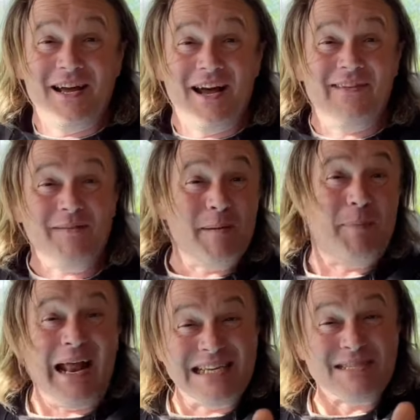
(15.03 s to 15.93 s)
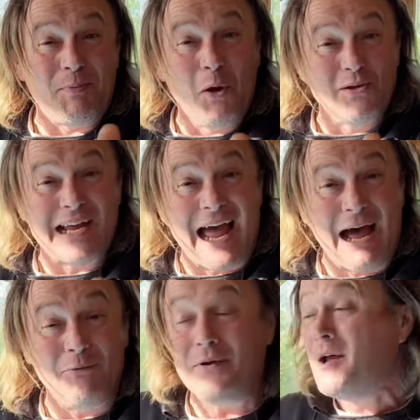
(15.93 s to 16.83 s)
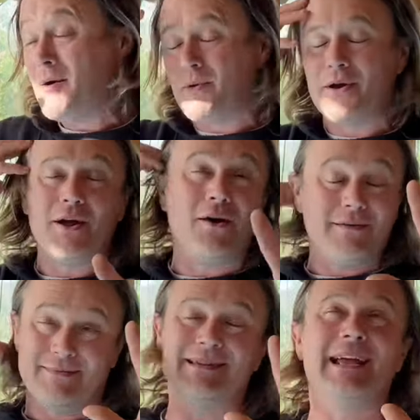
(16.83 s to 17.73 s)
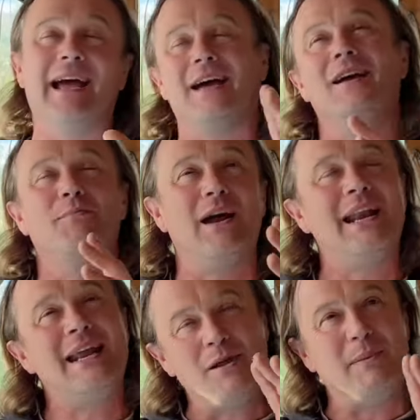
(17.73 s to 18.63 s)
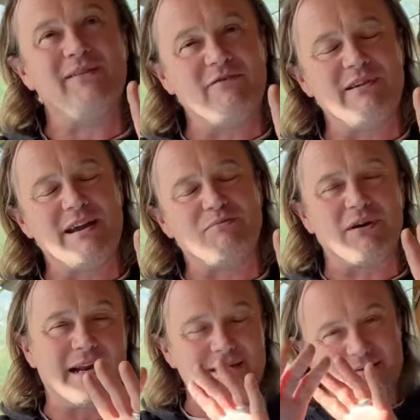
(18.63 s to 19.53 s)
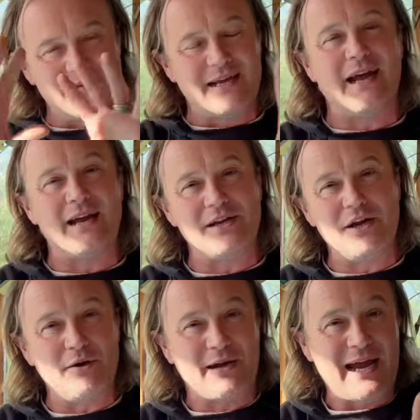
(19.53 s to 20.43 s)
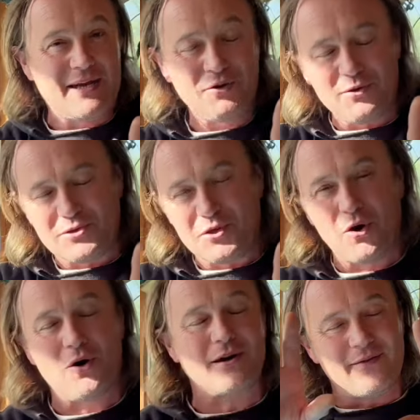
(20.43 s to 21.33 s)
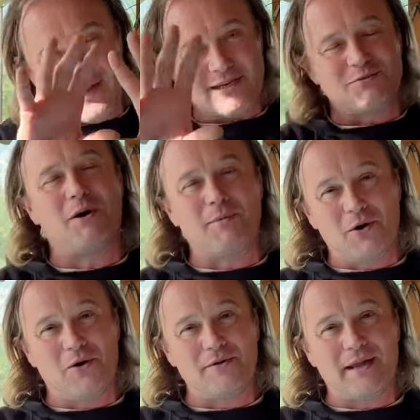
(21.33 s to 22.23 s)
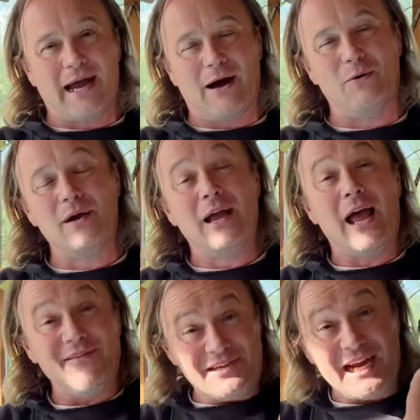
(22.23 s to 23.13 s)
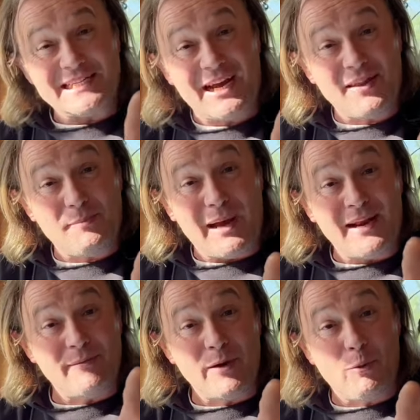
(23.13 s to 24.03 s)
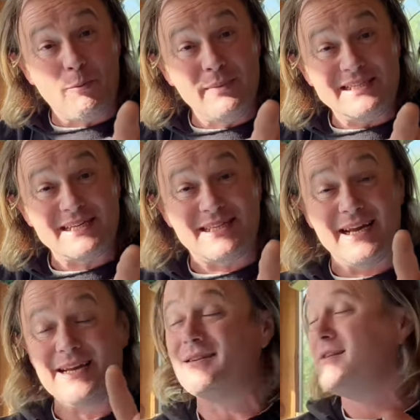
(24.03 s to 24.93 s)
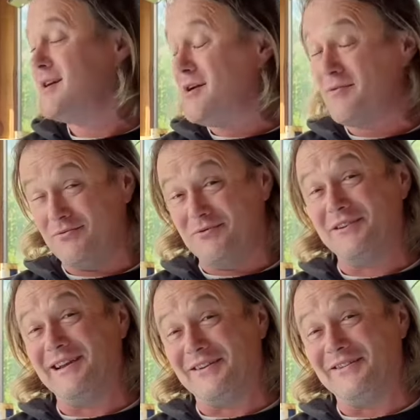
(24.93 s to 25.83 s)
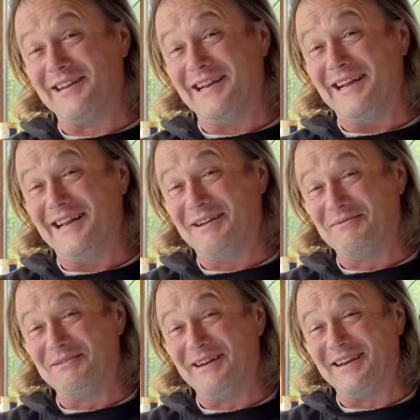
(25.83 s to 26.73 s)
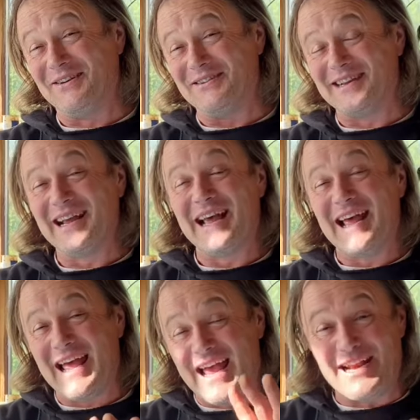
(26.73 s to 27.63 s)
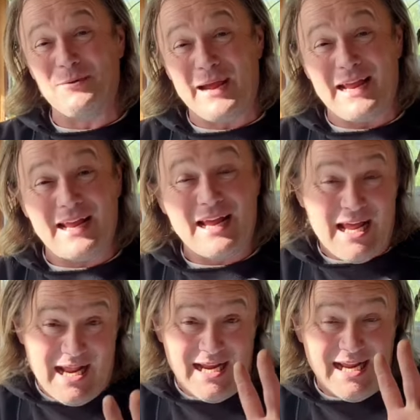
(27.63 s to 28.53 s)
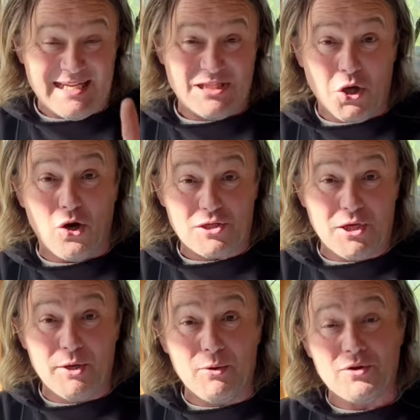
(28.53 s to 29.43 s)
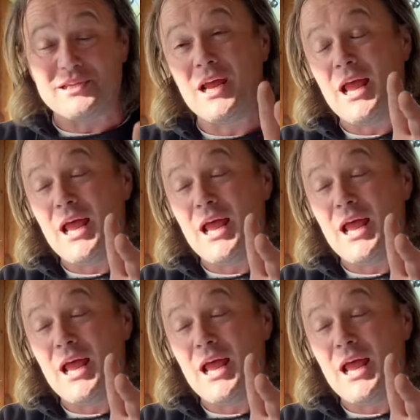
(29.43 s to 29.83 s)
I've had my pants pulled down. But no, but a little bit of a rebrand. Yeah, UK Tool Talk, that's what I'm called now. Have you checked out the banner that my missus did? Pretty good, isn't it? Pretty good. Anyway, let's talk tools.